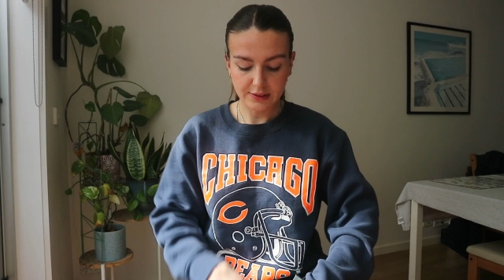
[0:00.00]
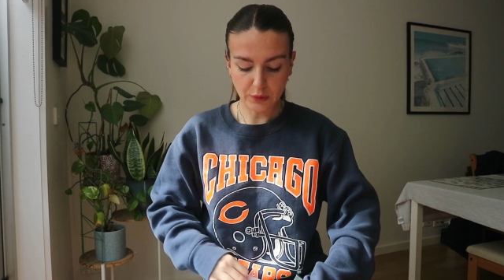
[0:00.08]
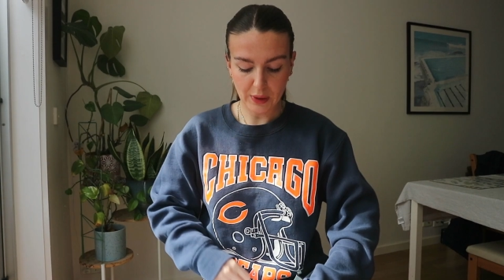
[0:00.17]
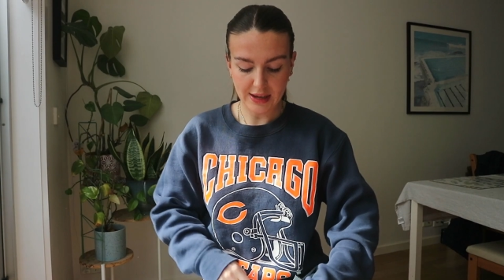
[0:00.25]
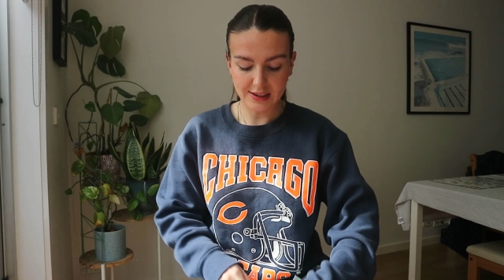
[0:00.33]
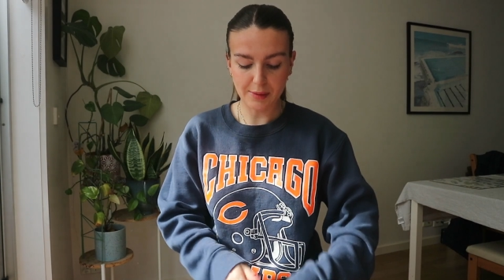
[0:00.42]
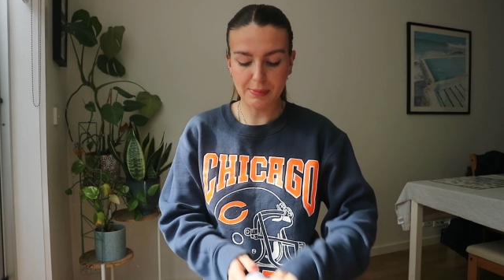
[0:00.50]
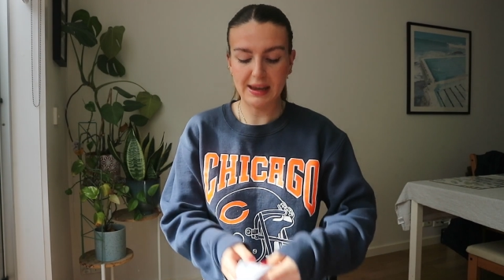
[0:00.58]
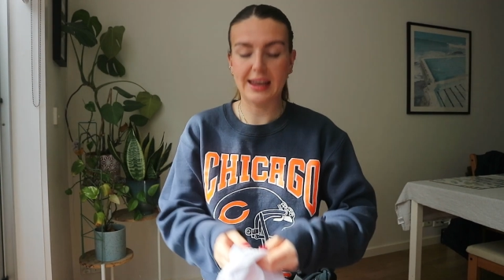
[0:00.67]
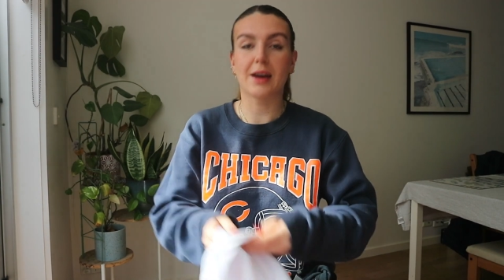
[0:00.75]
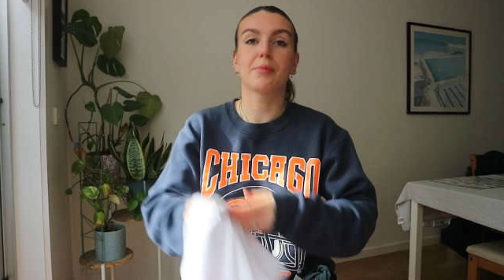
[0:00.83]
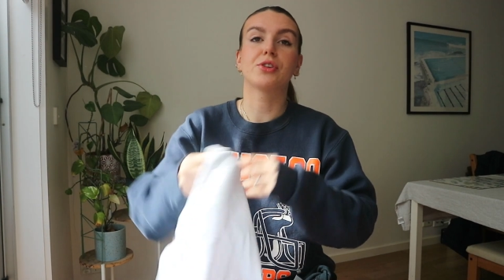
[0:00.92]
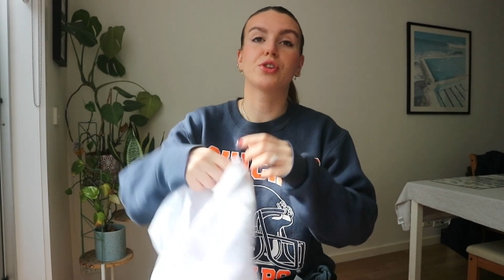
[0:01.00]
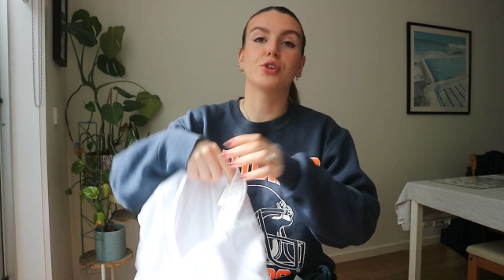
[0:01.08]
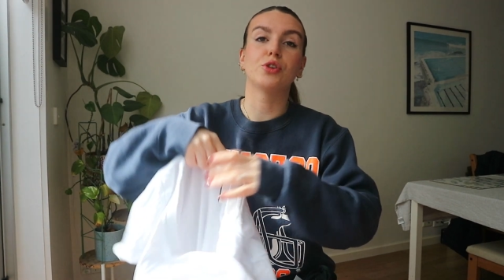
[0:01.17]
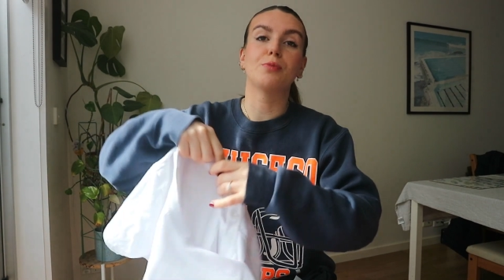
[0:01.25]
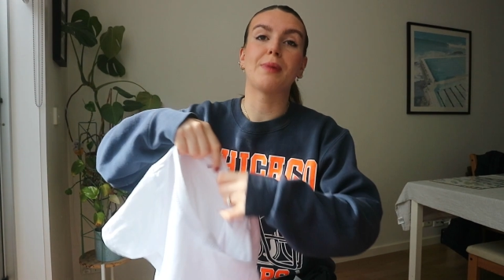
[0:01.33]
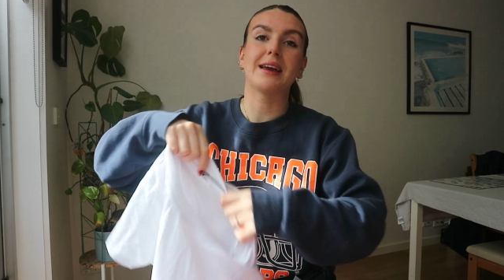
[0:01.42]
so I ended up picking up the
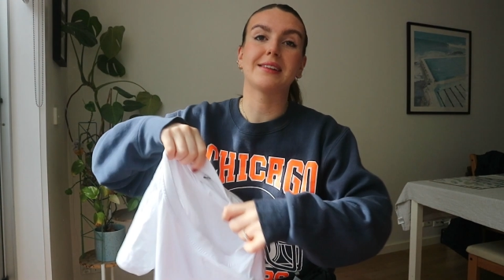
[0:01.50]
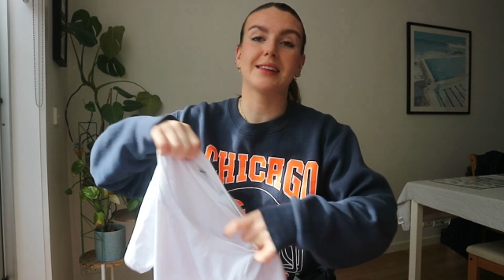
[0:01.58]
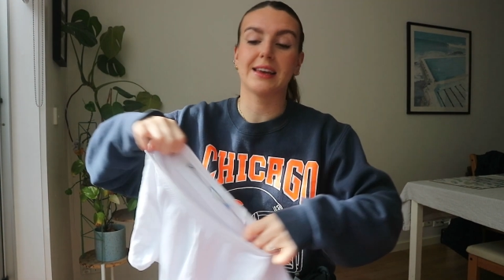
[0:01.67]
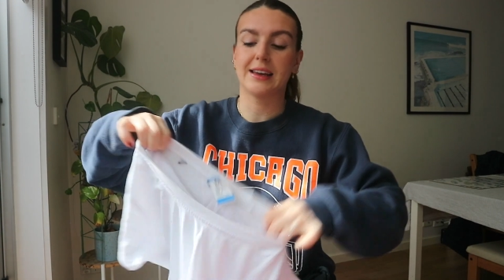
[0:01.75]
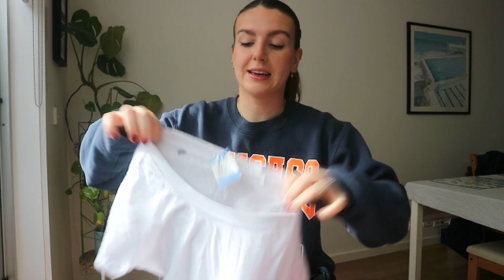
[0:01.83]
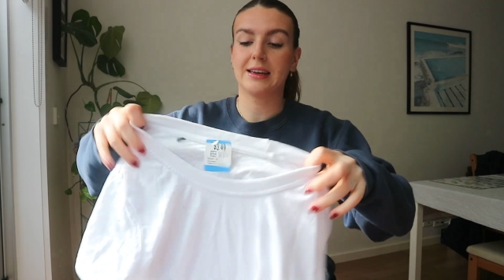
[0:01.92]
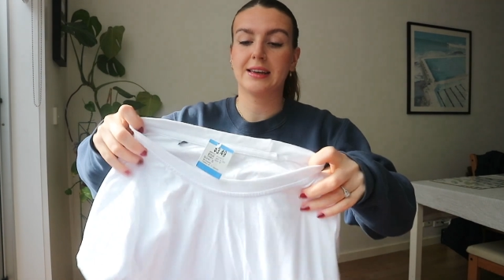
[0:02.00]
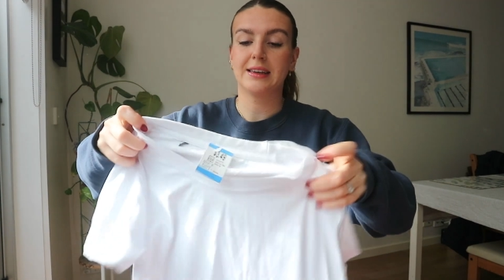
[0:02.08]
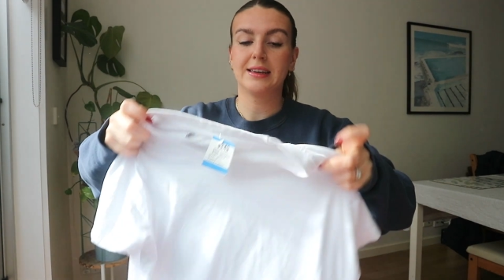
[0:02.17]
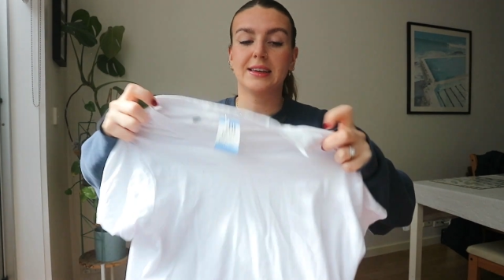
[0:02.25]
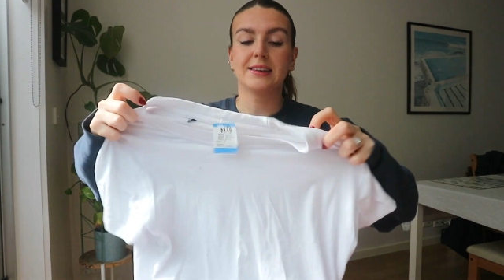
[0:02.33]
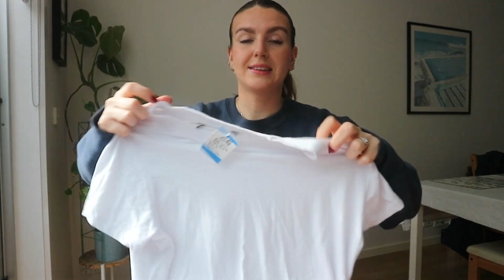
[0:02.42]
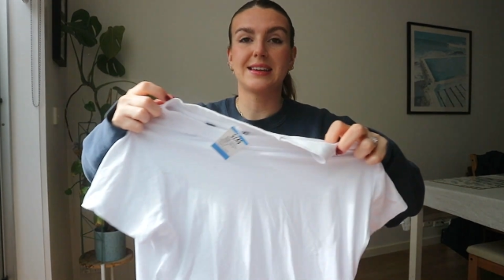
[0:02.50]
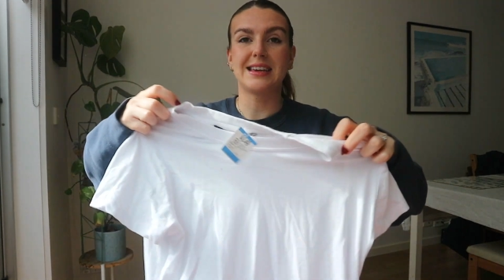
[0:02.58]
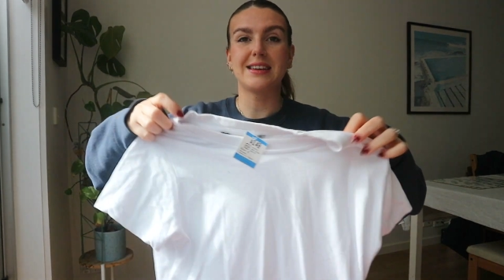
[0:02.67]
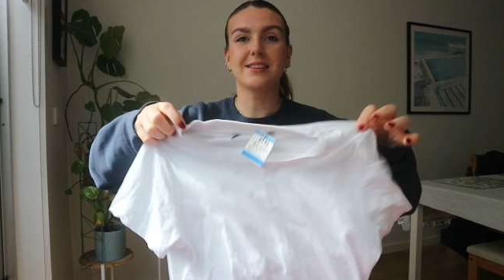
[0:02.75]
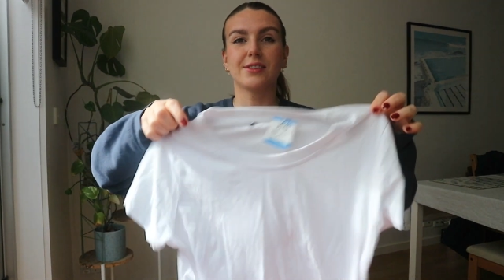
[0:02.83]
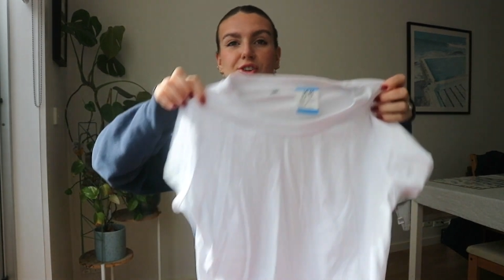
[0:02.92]
two basic
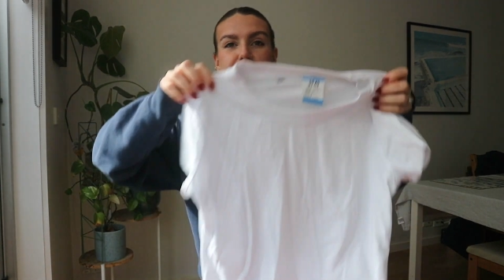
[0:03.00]
tees. So